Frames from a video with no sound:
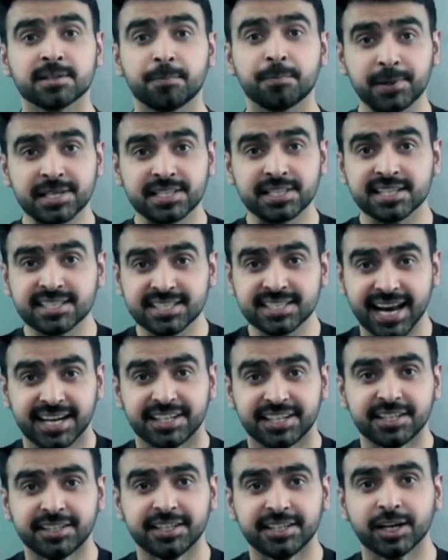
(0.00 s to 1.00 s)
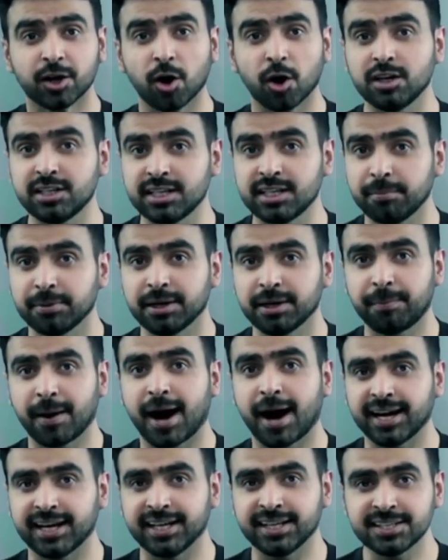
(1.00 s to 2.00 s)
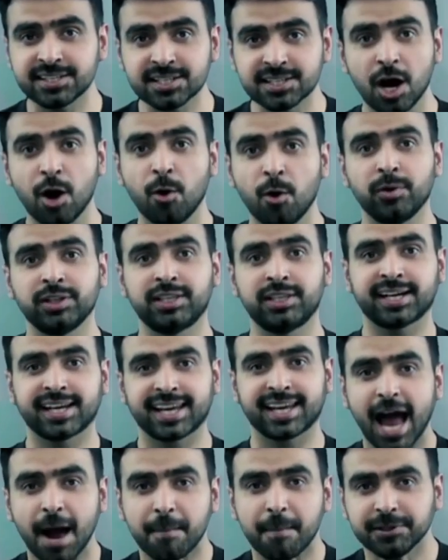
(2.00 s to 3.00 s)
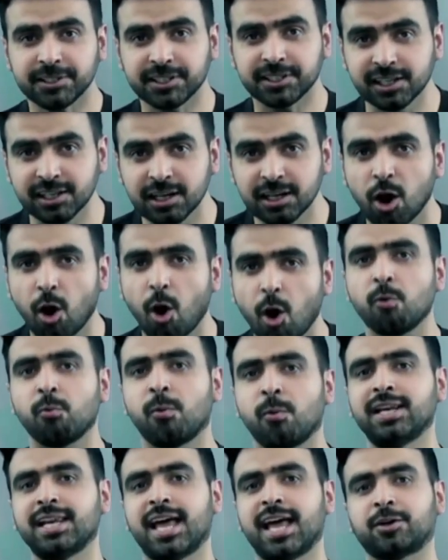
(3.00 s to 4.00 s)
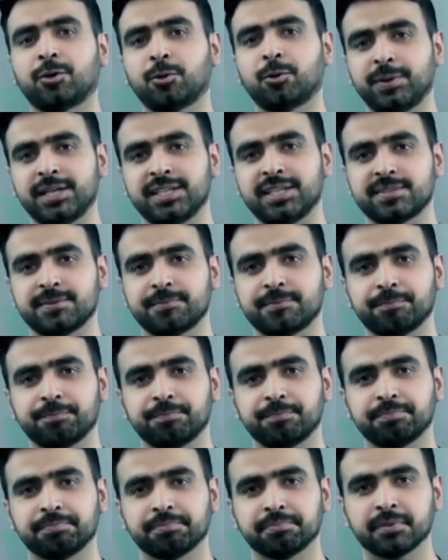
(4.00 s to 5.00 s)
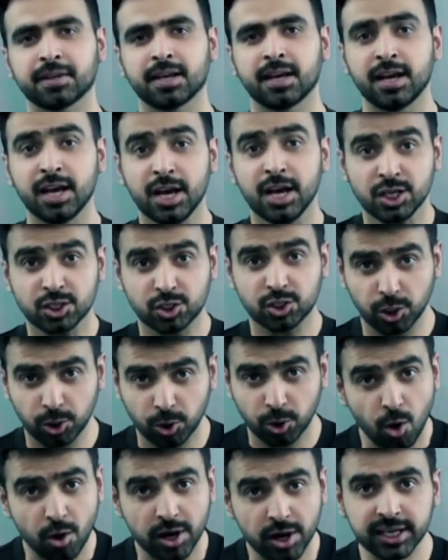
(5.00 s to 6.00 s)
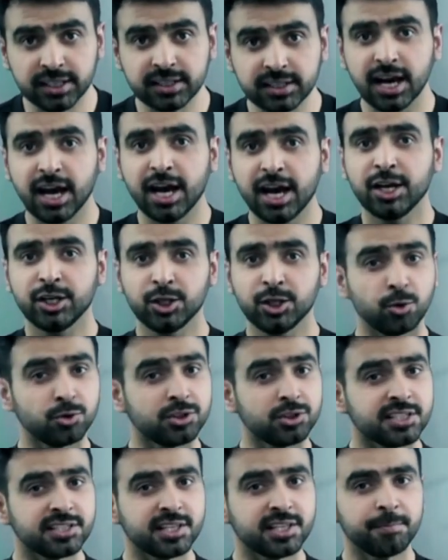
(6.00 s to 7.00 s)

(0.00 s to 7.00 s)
business entity called Yummy Bites with a capital of 1 lakh rupees. So Rohit uses the